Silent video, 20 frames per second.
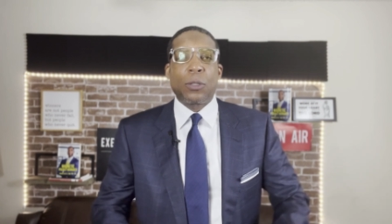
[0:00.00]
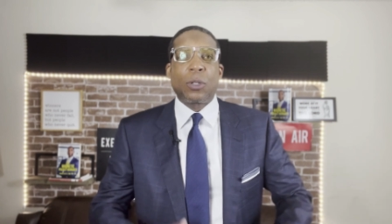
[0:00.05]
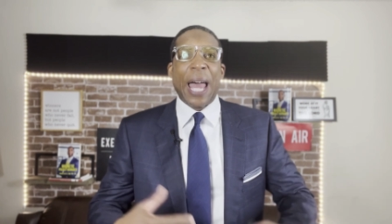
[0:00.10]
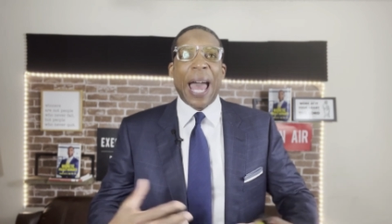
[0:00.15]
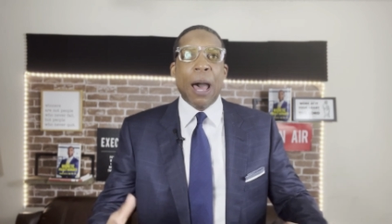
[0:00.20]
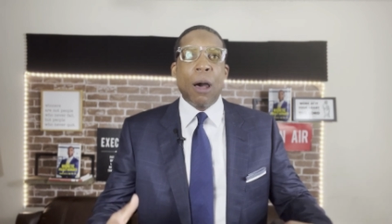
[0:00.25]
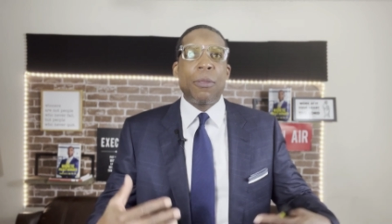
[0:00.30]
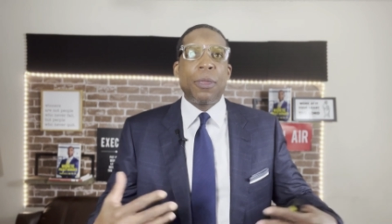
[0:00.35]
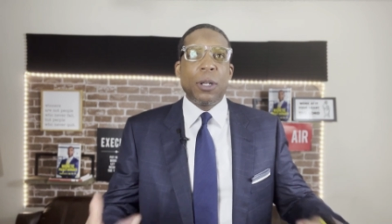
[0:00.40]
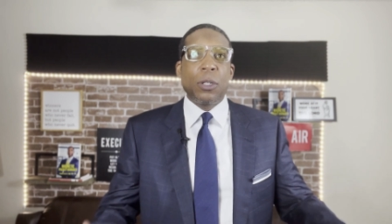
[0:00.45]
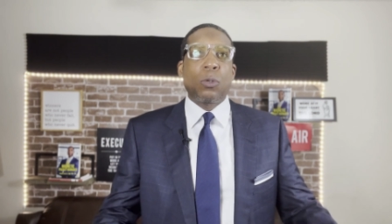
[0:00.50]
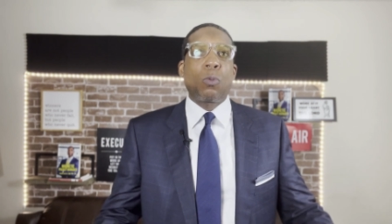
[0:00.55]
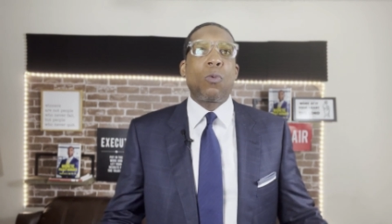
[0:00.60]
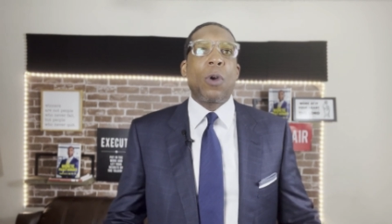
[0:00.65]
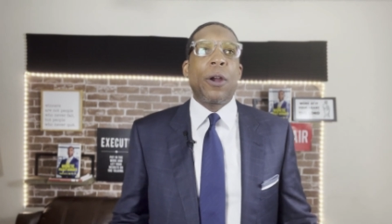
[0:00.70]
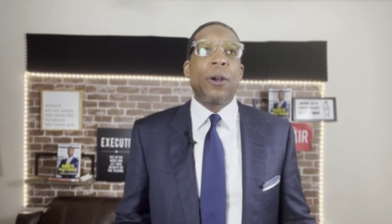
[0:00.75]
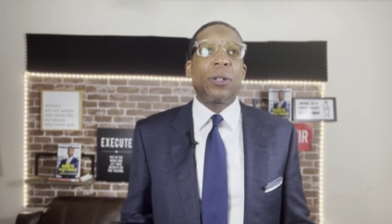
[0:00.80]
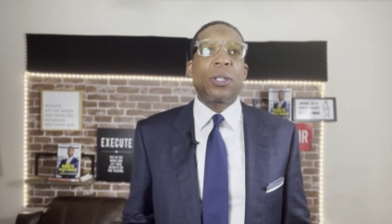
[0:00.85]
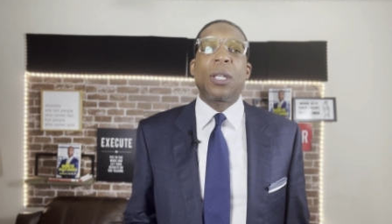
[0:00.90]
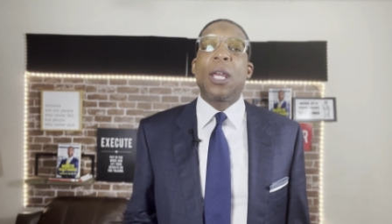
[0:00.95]
How this
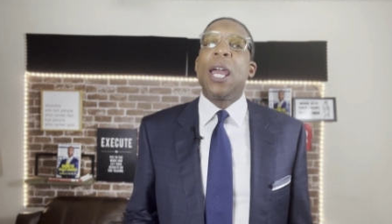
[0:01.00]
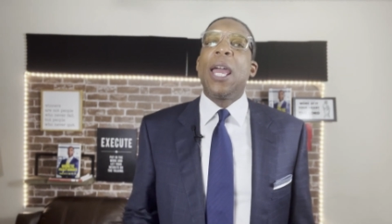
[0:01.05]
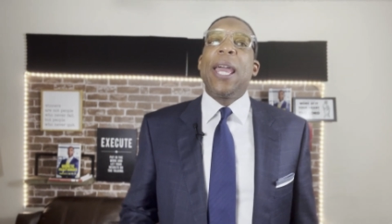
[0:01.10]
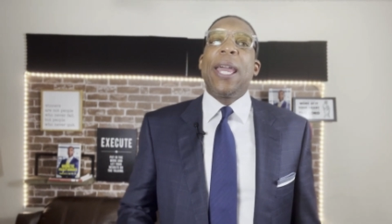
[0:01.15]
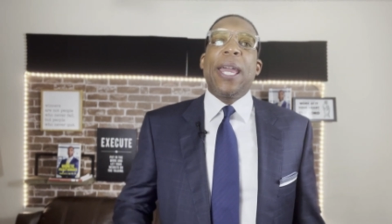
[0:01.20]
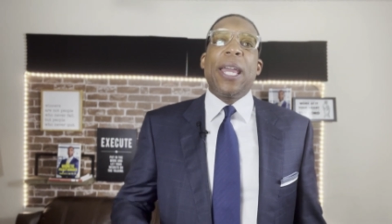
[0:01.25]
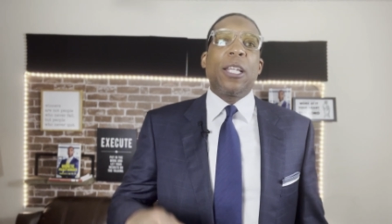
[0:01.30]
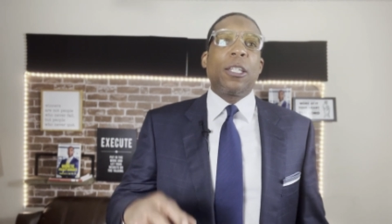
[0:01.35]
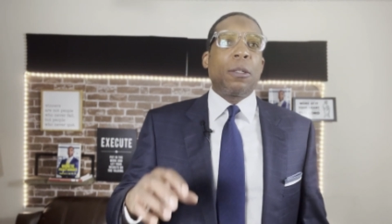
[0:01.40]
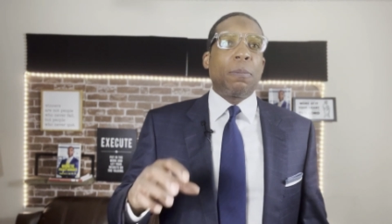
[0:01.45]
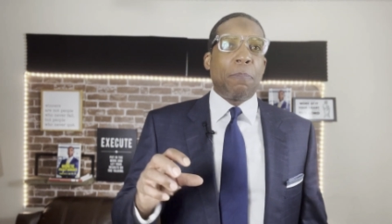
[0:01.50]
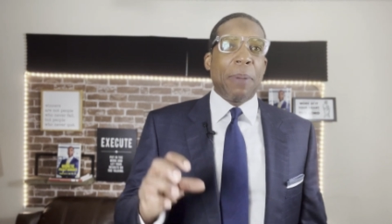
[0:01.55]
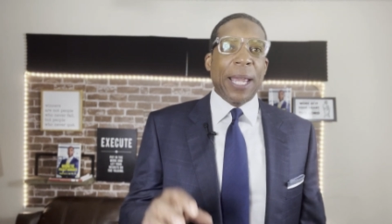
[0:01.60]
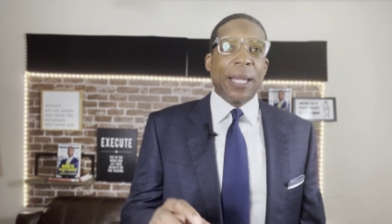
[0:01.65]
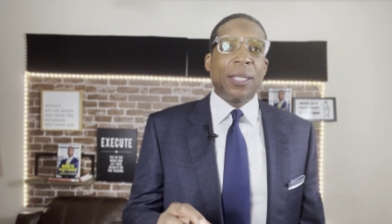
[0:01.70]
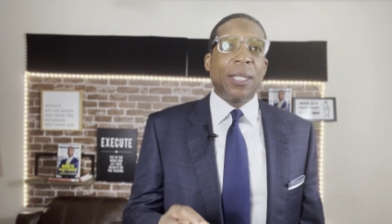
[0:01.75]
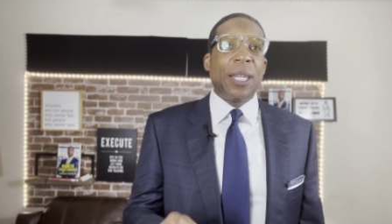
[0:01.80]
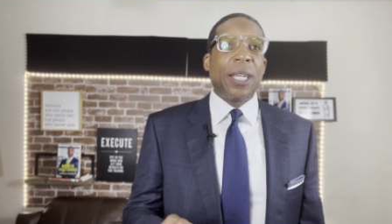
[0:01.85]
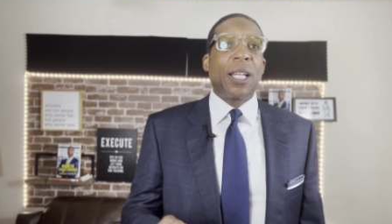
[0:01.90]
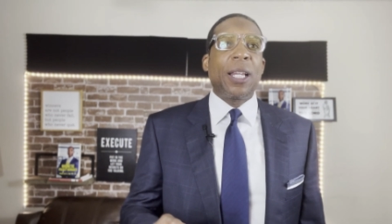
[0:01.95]
works is
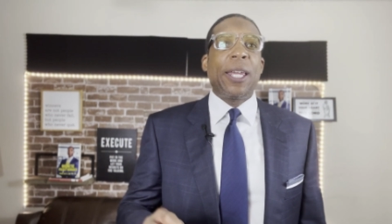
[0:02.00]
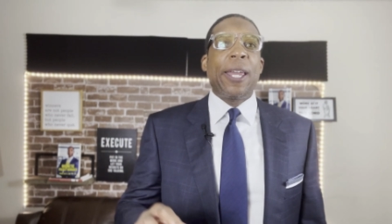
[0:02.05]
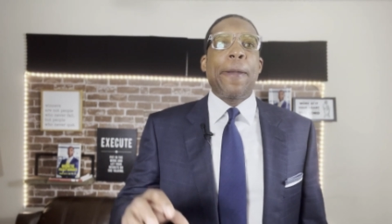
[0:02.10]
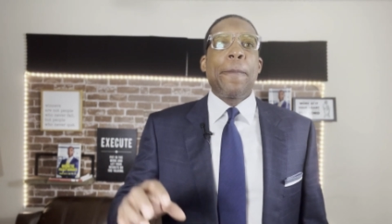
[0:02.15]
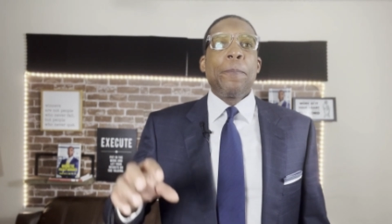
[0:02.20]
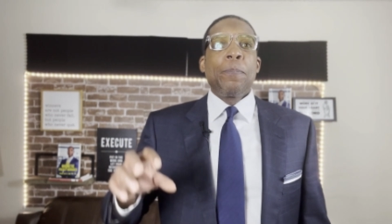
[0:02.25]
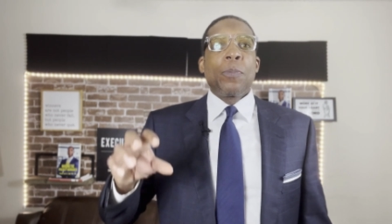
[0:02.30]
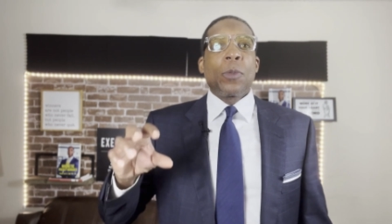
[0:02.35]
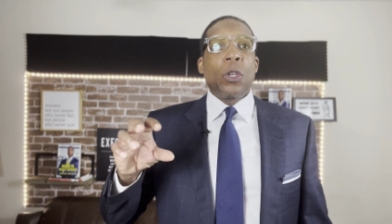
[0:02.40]
basically